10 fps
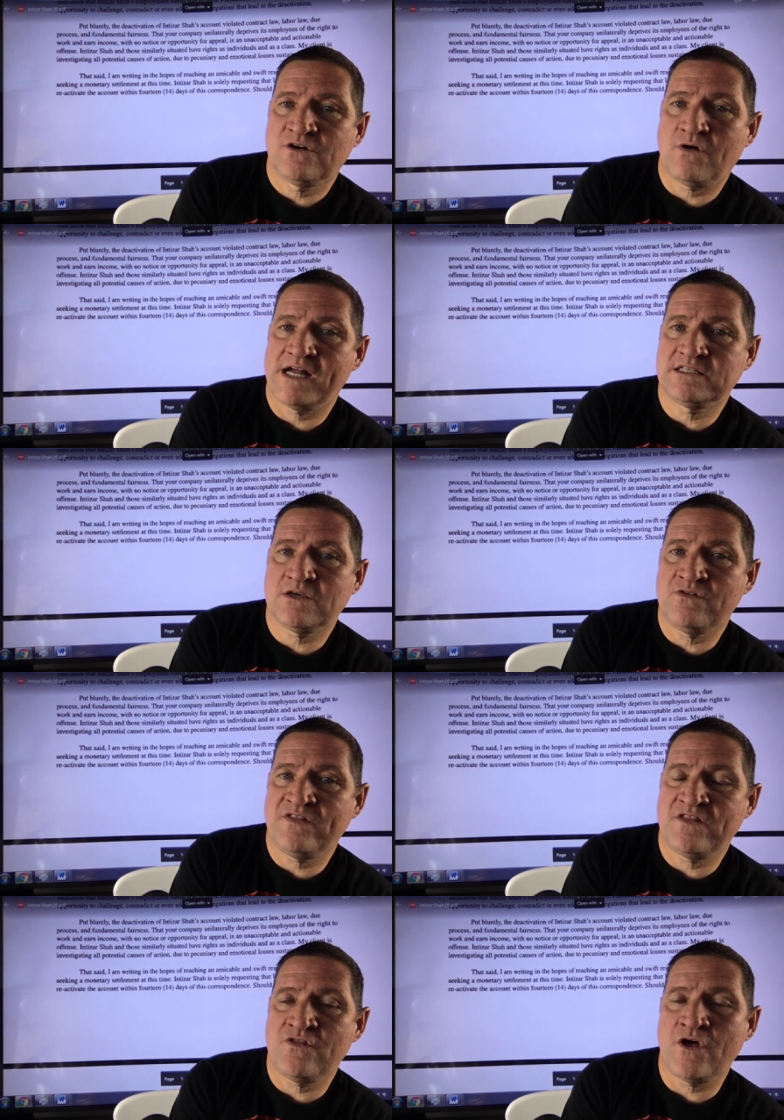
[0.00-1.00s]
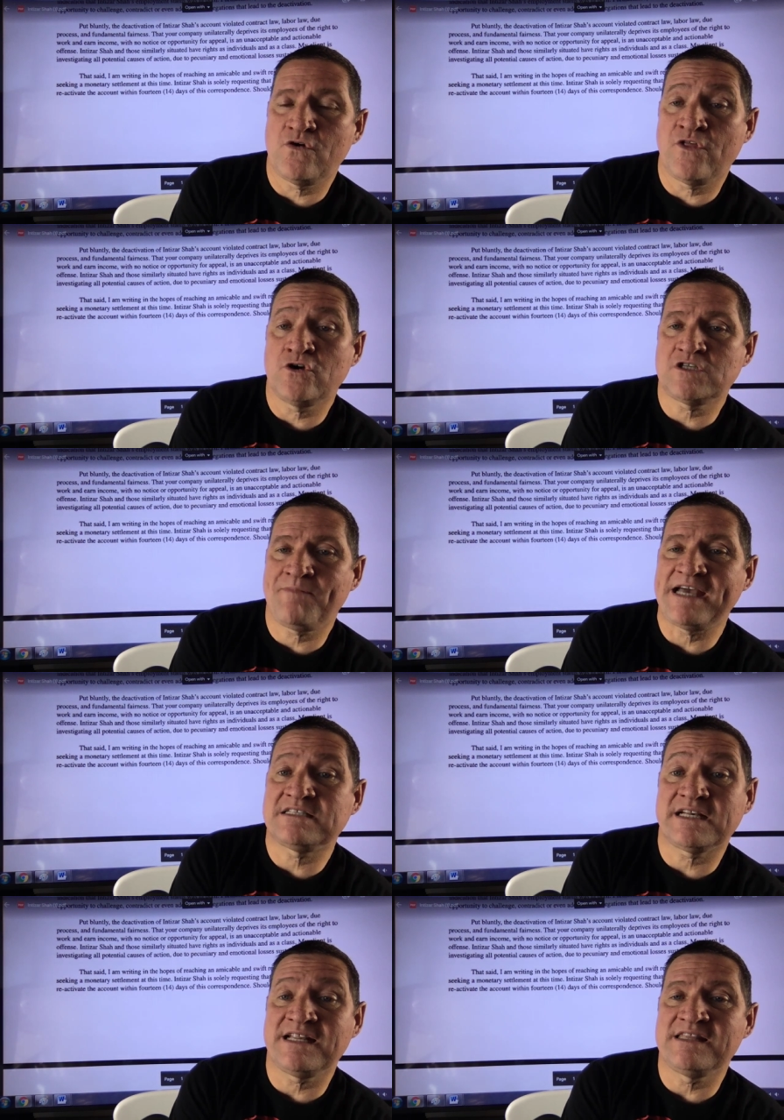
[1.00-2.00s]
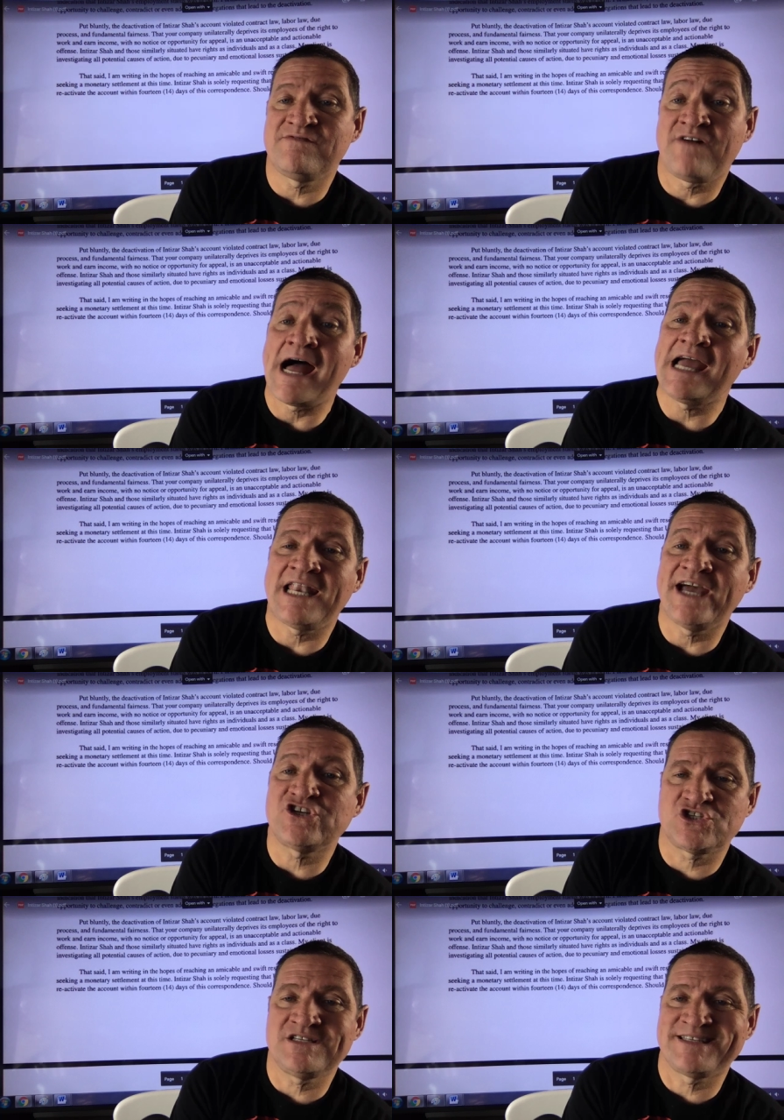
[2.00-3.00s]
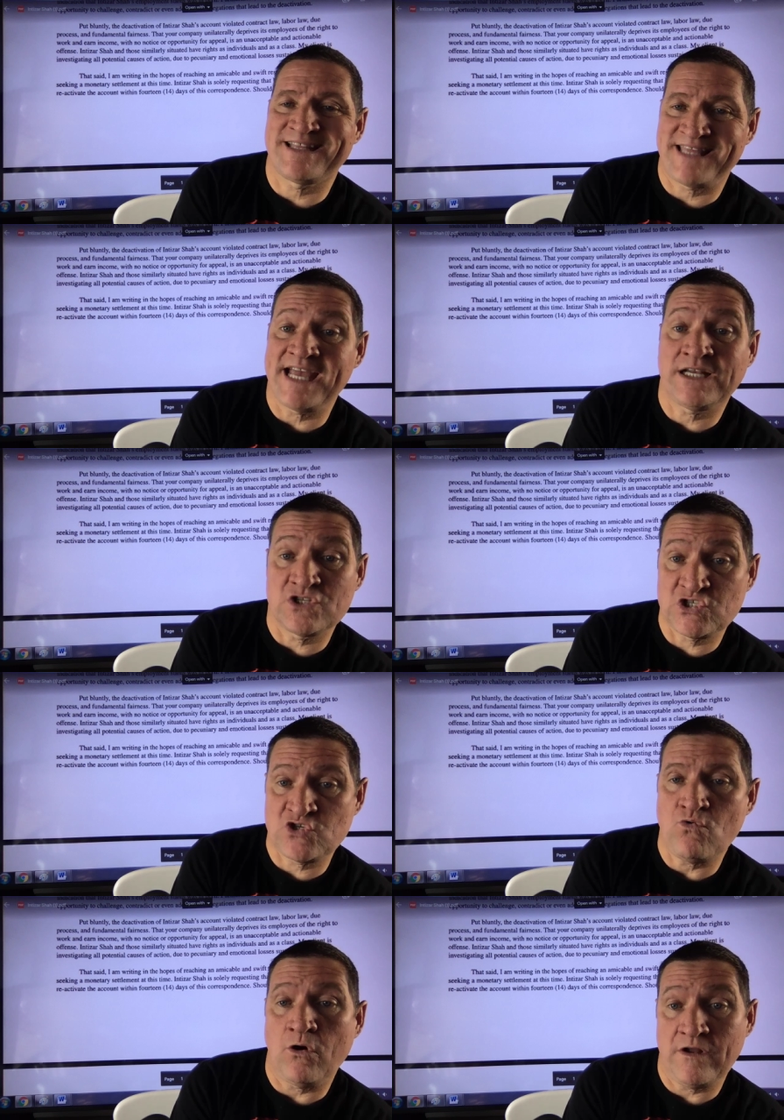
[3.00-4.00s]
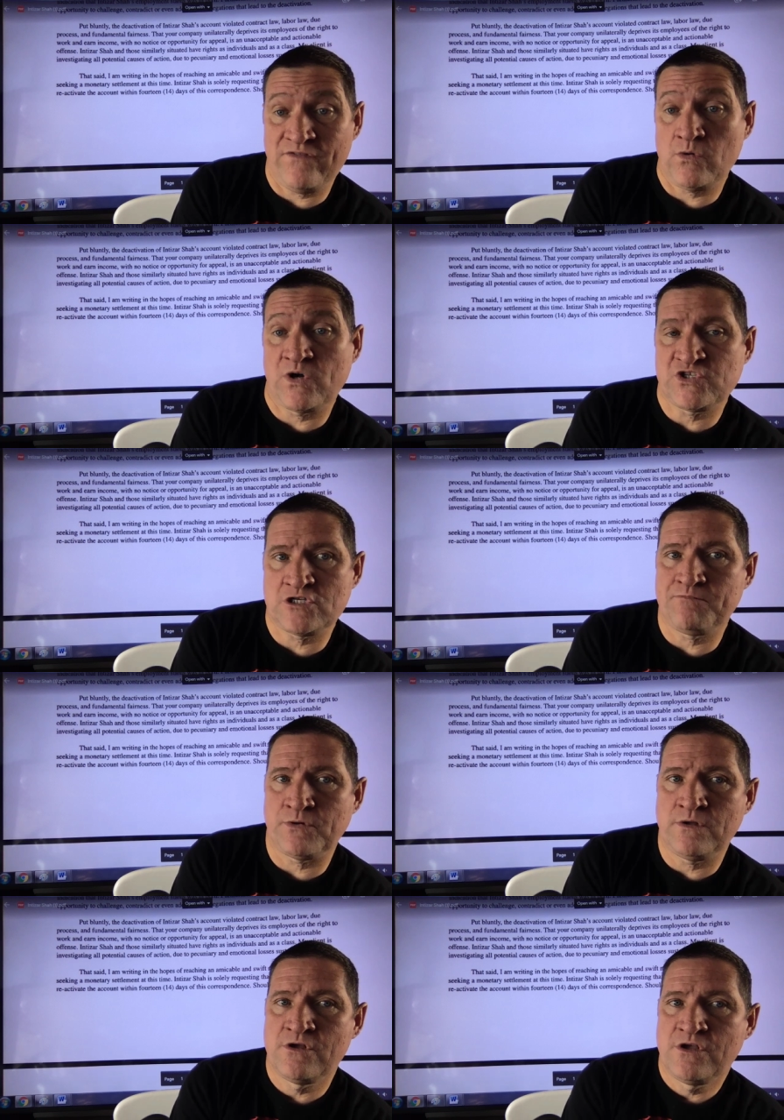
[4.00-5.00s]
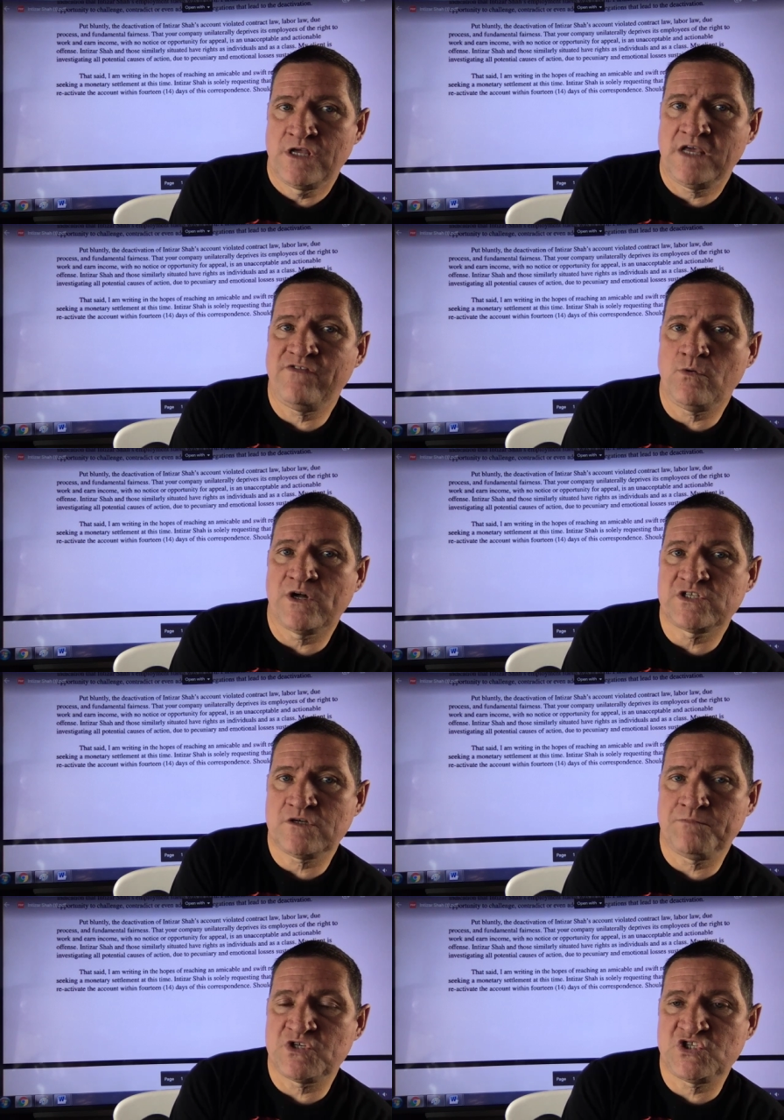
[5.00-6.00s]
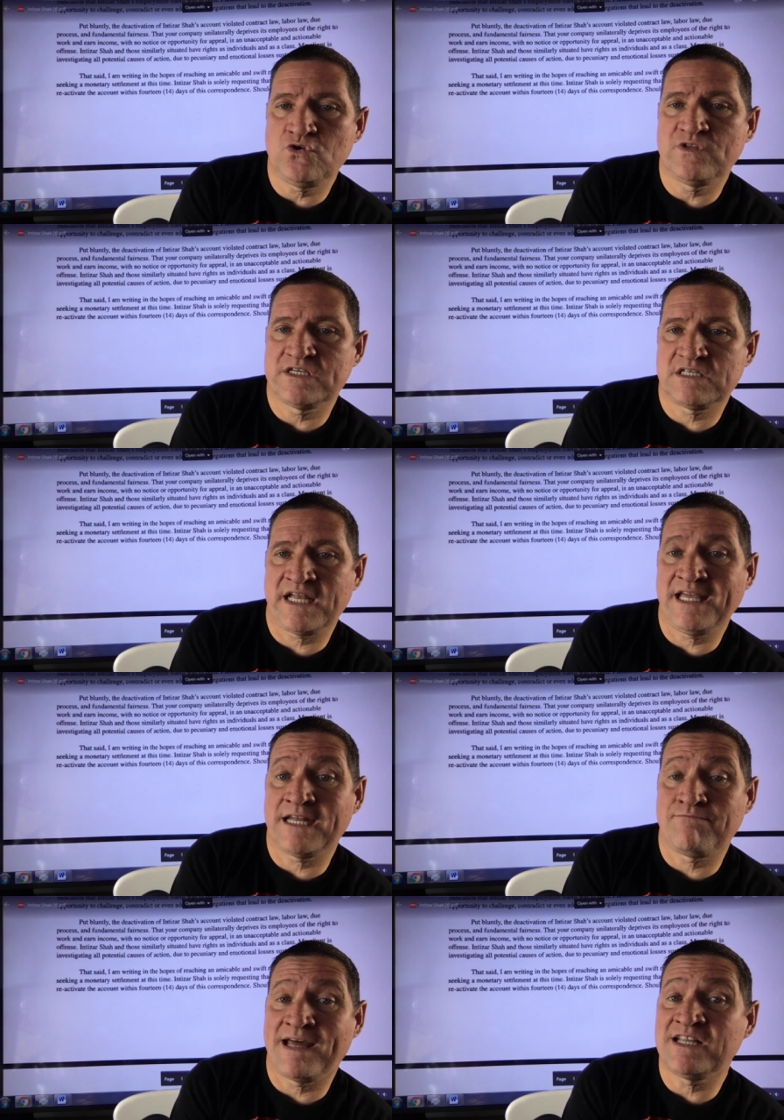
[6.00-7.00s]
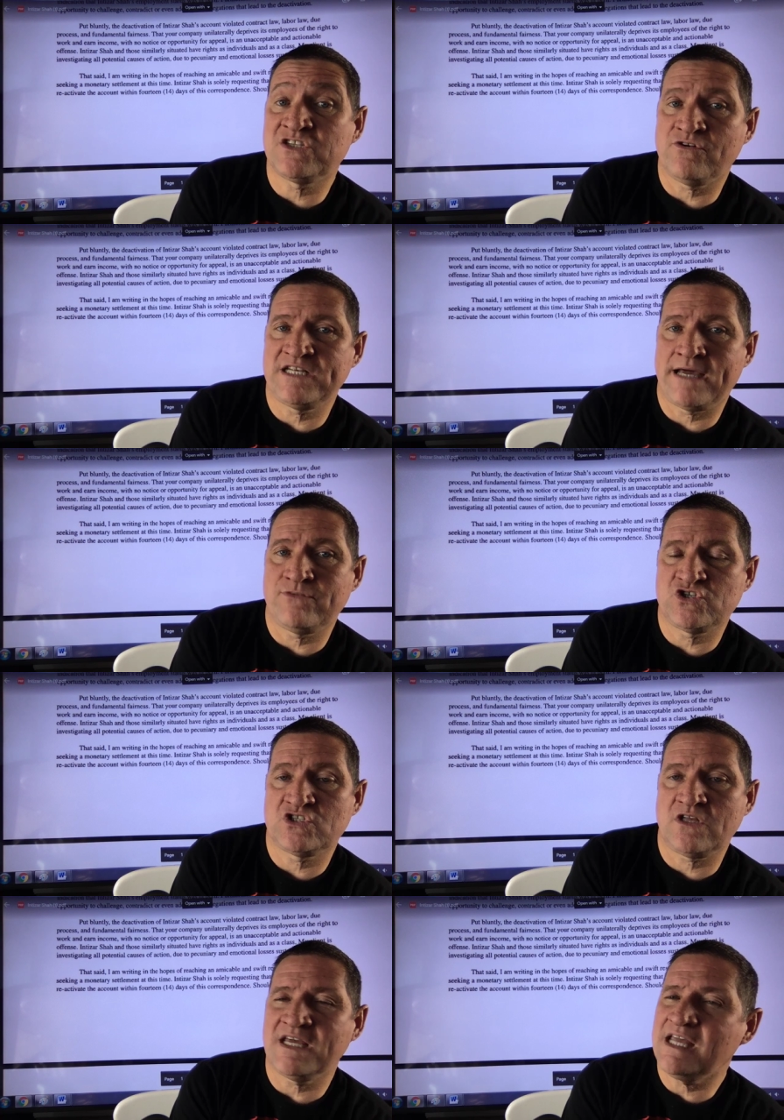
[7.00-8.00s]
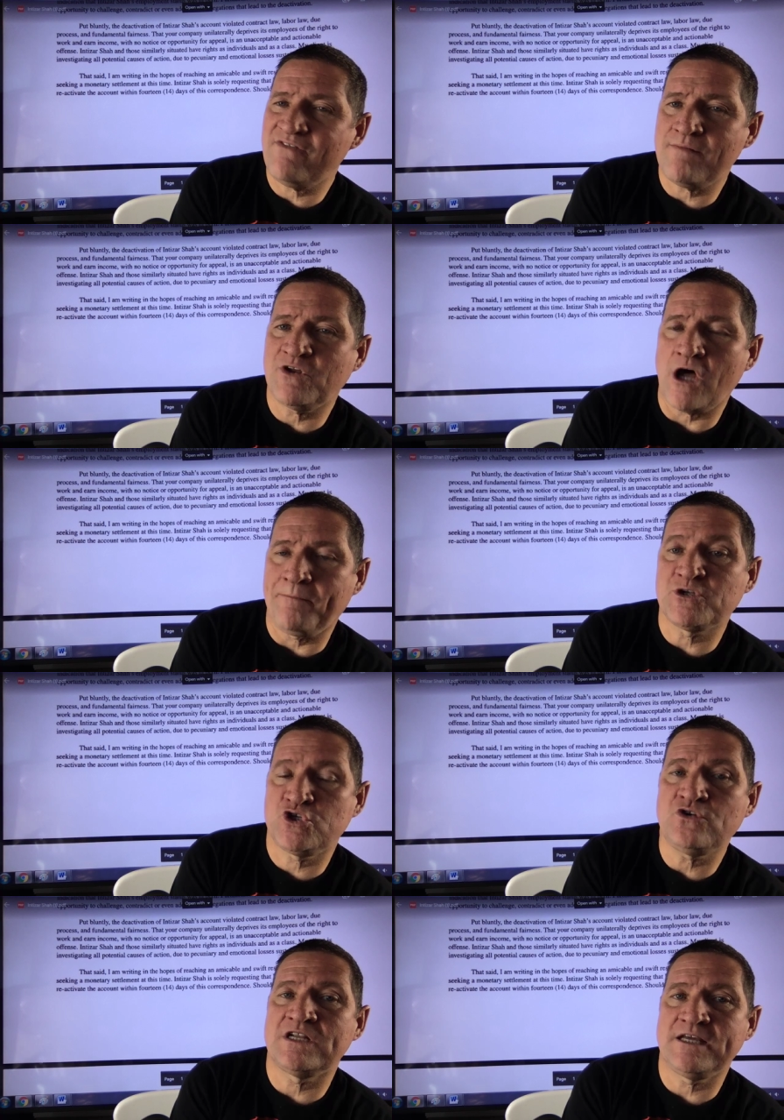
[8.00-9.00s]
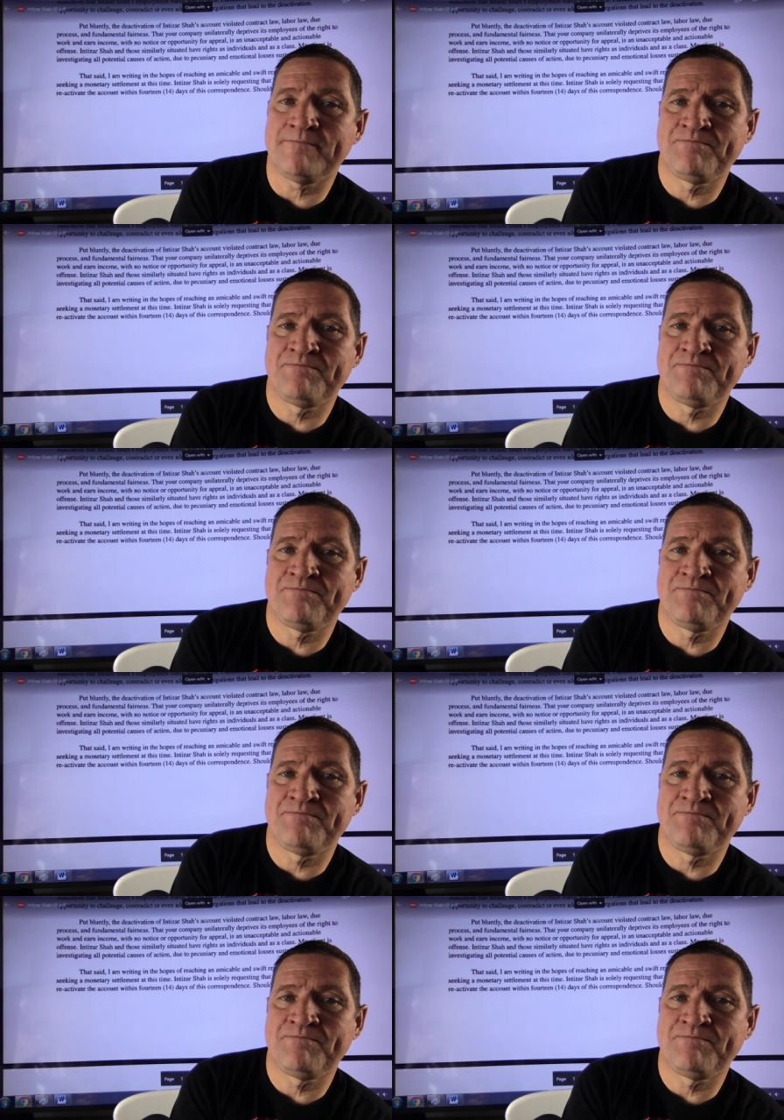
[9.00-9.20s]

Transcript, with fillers: Right. So th- those are basically the violations that they can sue on if he wants to put. If he wants to pursue this and get monetary damages. So they give him an opportunity.